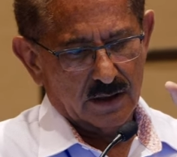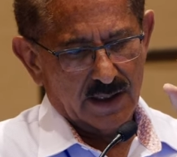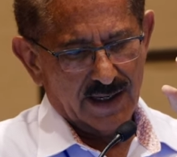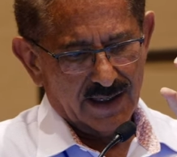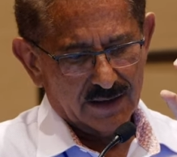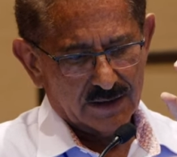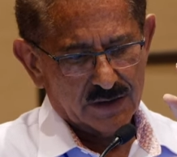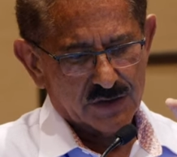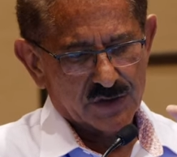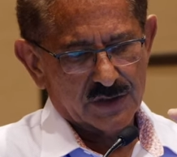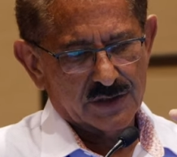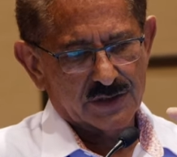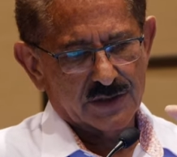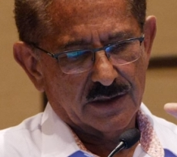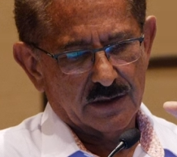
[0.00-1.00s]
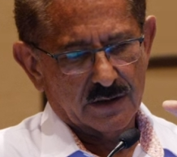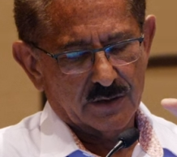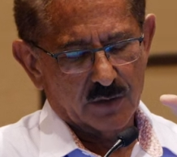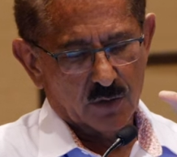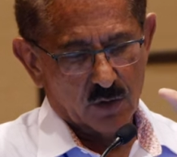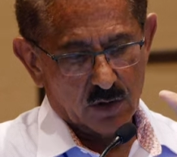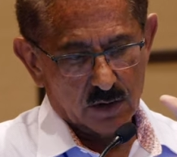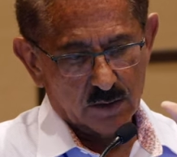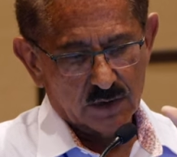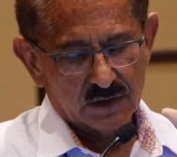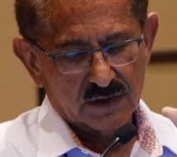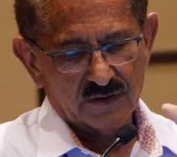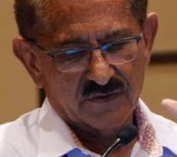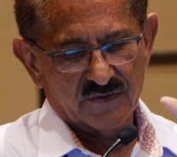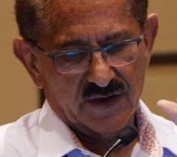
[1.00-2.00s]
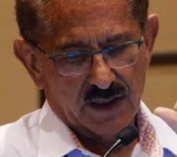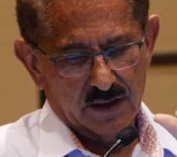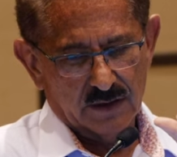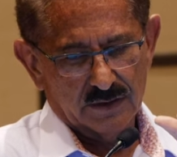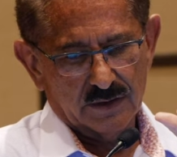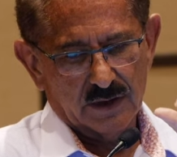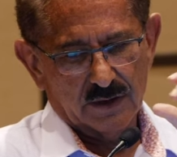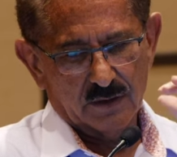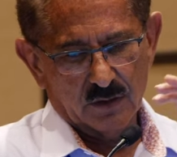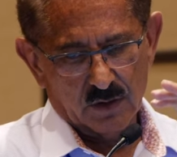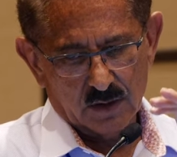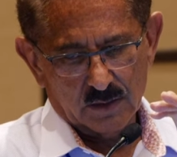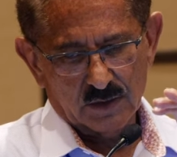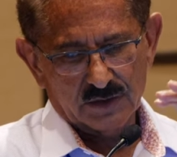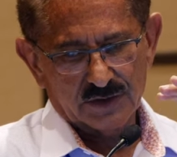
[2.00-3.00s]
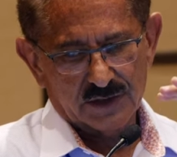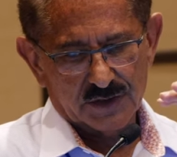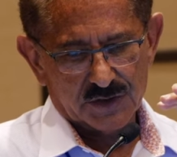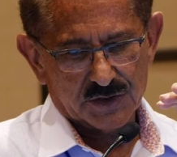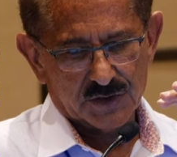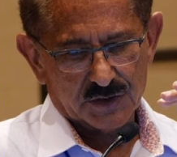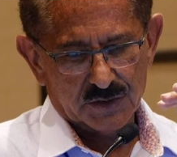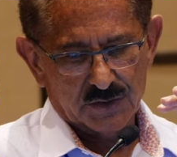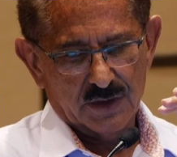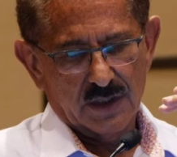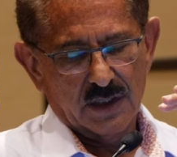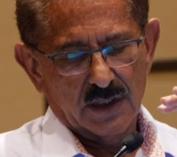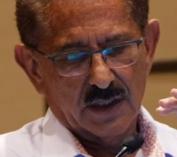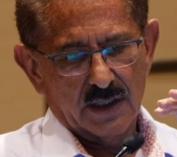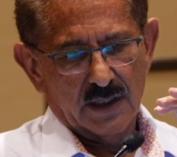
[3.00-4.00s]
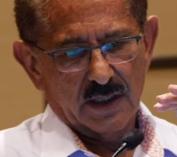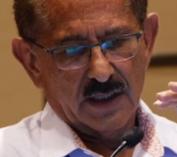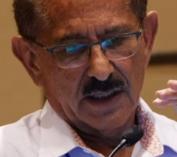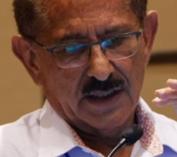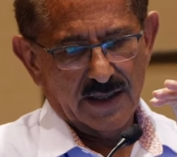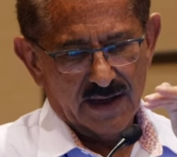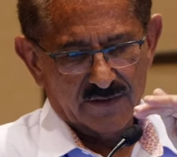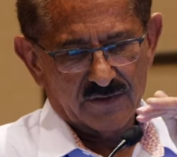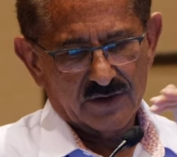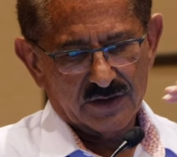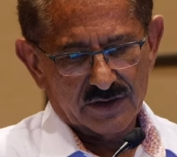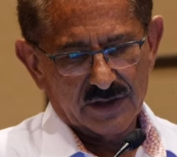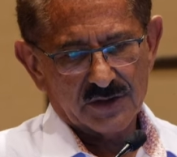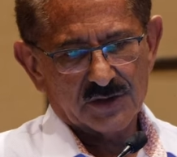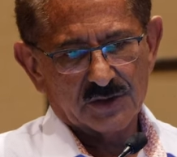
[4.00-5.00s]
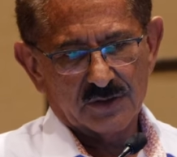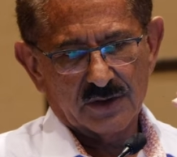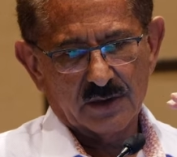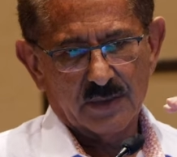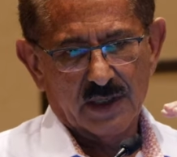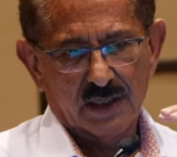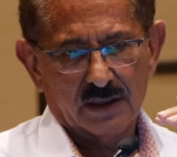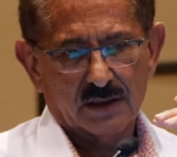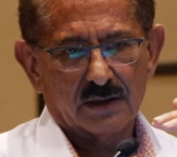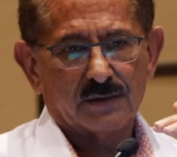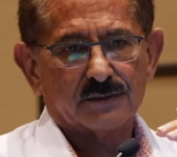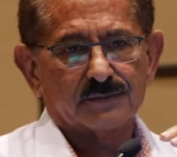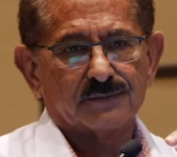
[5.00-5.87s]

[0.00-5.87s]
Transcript: antigens that are normally found on normal tissue in every tissue of the body.